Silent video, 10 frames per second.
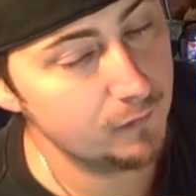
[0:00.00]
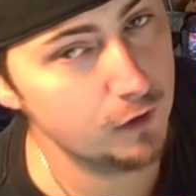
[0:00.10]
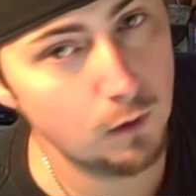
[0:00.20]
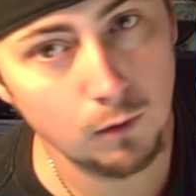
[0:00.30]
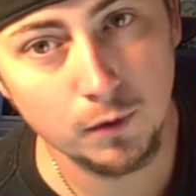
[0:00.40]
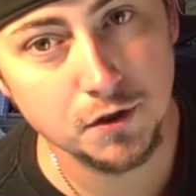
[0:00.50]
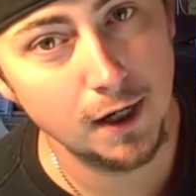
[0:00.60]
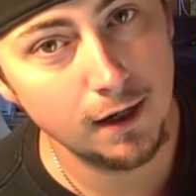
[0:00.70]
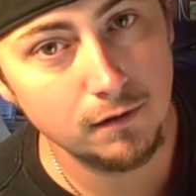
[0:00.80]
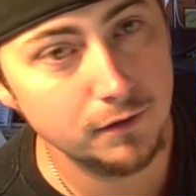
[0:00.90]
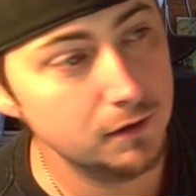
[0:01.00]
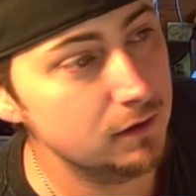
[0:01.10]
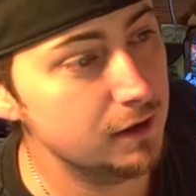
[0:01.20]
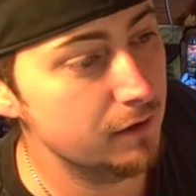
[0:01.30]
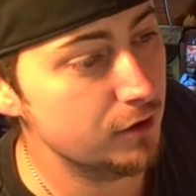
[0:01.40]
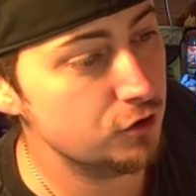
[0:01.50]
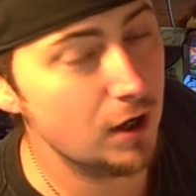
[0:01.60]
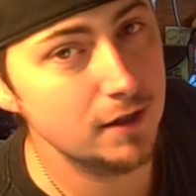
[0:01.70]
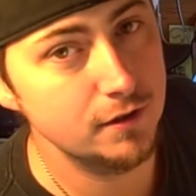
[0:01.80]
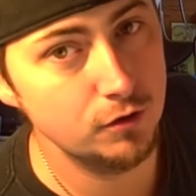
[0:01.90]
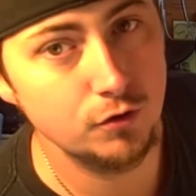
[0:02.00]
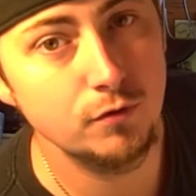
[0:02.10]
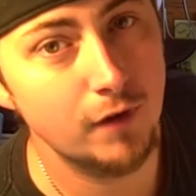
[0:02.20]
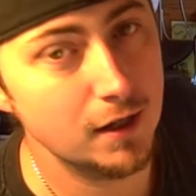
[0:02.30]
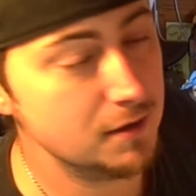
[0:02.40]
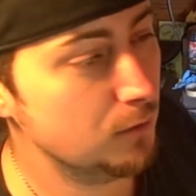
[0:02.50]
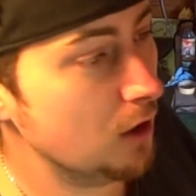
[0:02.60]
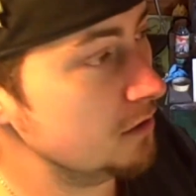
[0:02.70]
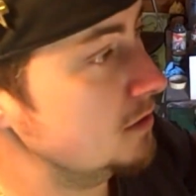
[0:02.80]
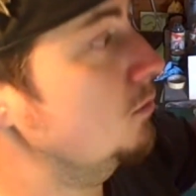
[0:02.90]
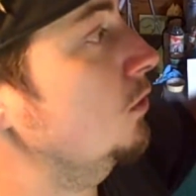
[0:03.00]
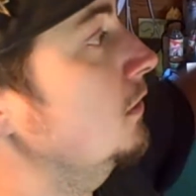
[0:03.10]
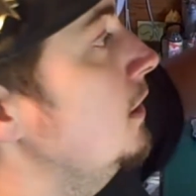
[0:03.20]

go with what you have and give it a try till you do find some glossy board.